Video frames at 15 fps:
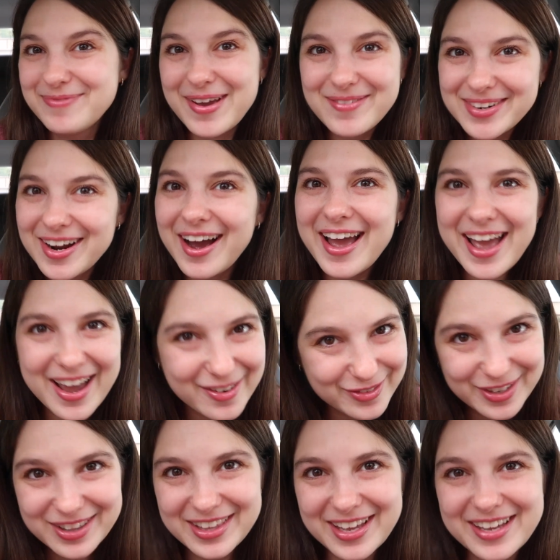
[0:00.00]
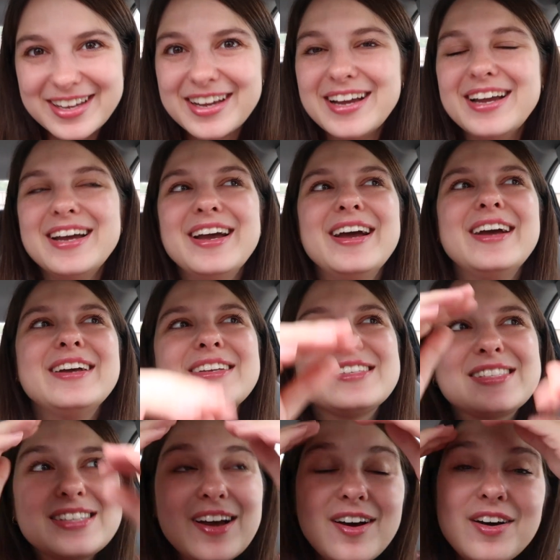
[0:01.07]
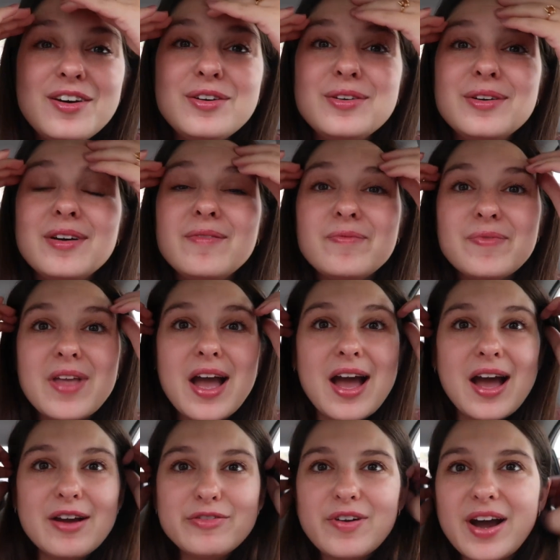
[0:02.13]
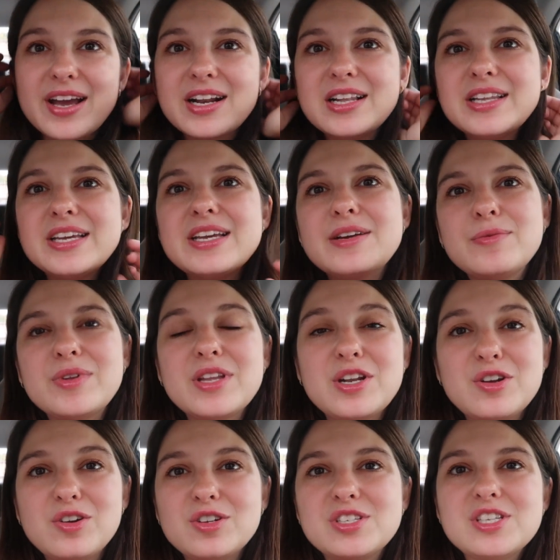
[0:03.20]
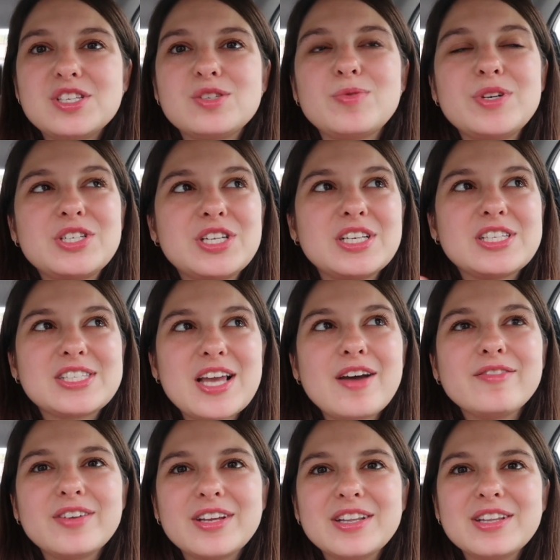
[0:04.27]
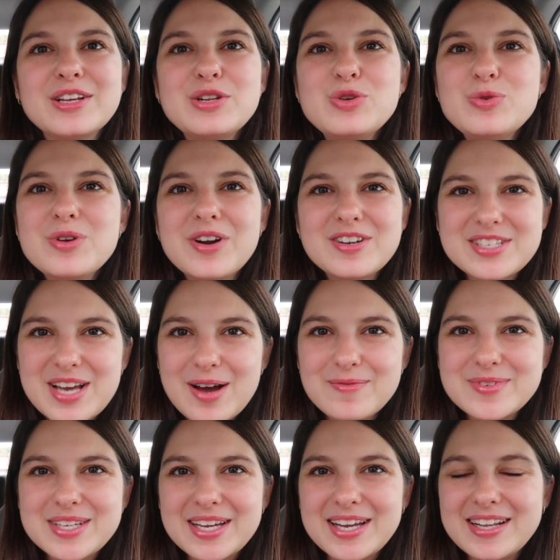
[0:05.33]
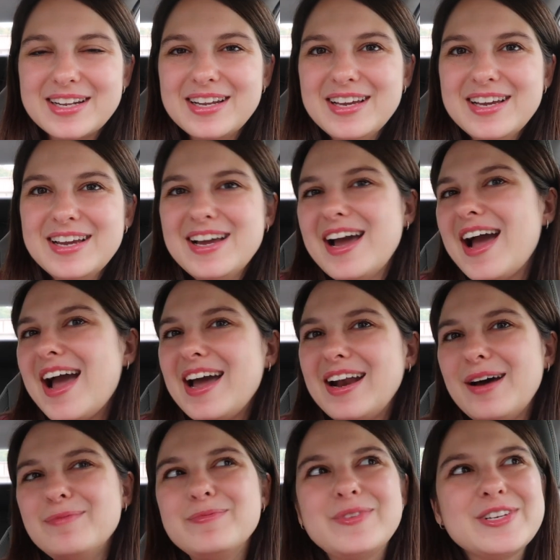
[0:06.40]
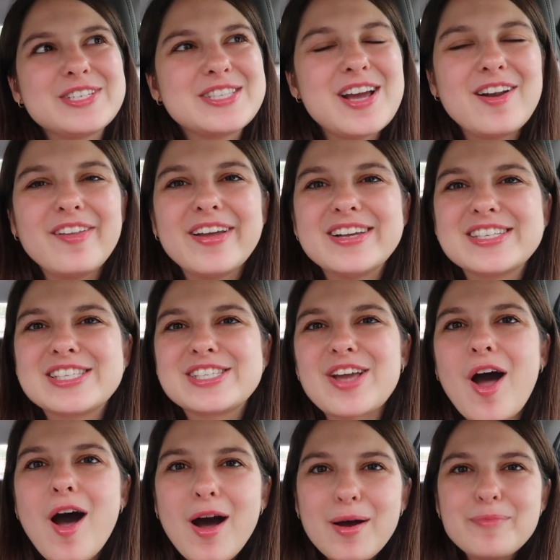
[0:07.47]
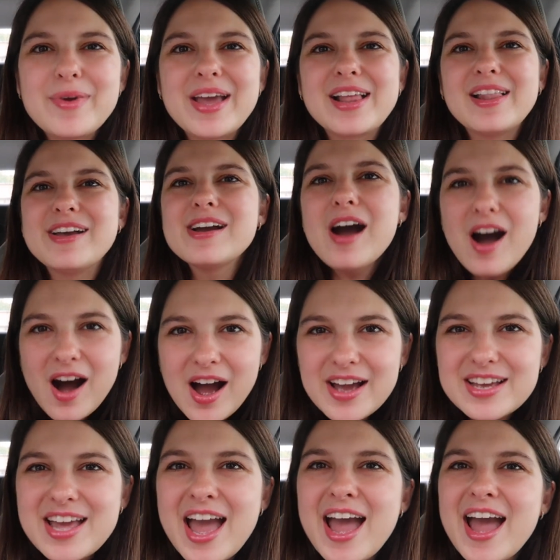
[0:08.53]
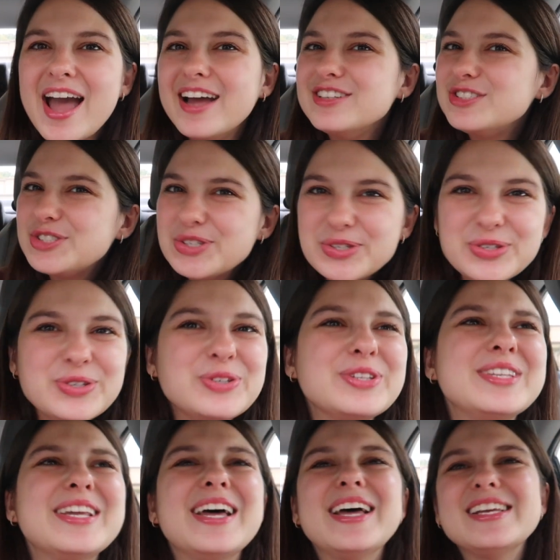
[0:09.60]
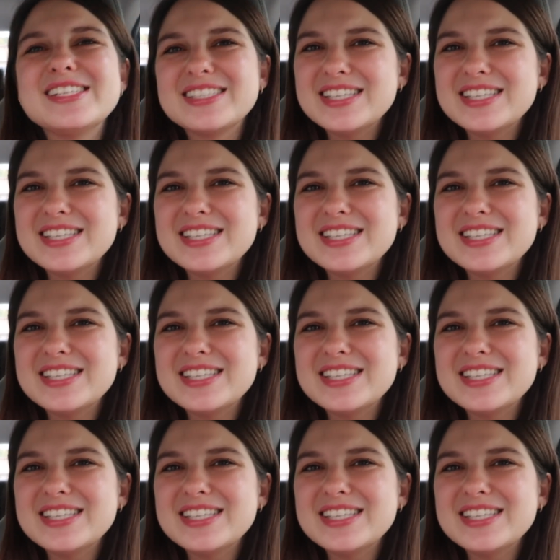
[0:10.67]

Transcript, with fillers: maybe not everything. So finally, when the nurses switched at 7, the new nurse comes in and I'm just there like sobbing like, oh, I can't do this.